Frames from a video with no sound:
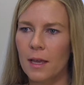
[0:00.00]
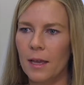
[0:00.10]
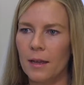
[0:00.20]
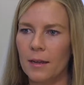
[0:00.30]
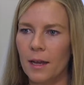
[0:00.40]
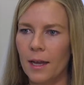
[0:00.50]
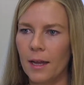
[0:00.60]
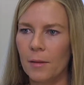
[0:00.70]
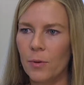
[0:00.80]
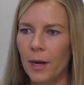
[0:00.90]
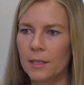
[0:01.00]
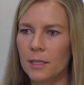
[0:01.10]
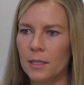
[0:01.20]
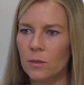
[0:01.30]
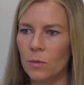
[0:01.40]
and I
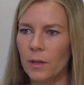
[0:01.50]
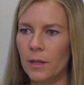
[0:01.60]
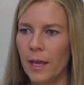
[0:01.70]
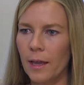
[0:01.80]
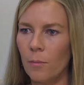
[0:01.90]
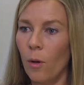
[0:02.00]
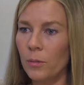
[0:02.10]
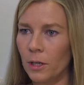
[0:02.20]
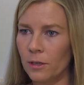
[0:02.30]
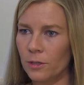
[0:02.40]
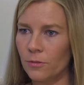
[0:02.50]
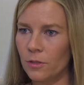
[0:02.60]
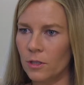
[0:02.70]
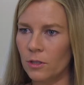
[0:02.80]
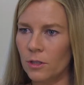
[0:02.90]
practice with a pulmonology
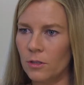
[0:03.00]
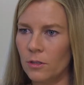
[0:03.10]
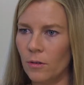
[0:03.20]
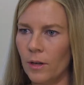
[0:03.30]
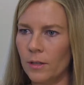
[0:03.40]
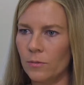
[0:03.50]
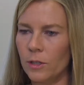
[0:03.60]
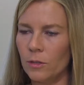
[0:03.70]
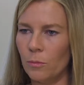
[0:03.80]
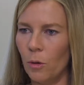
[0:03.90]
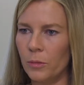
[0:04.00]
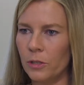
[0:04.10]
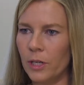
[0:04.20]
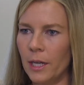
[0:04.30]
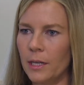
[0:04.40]
physician. So we do
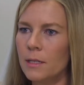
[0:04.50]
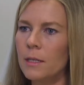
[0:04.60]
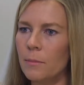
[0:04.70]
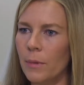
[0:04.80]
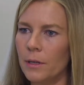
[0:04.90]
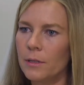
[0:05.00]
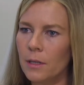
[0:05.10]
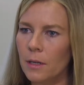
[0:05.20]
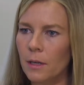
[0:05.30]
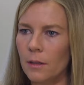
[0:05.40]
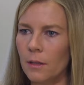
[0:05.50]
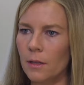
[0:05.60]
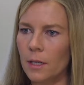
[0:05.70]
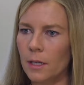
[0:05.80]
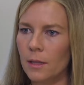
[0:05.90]
pulmonary and sleep medicine in the
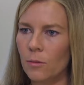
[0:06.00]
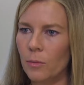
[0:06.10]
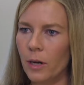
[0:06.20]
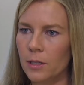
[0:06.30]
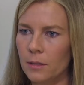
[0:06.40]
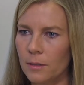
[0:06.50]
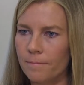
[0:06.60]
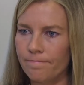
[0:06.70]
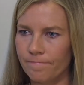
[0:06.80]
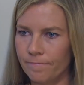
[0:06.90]
clinic that we practice in.